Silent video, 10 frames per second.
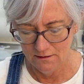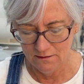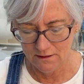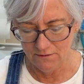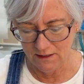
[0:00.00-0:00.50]

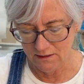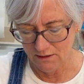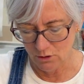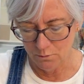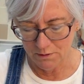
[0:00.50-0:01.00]
Let's see if I can get
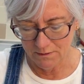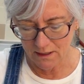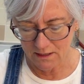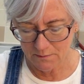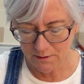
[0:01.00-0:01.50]
this open
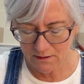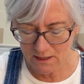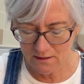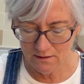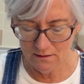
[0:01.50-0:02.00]
without spilling.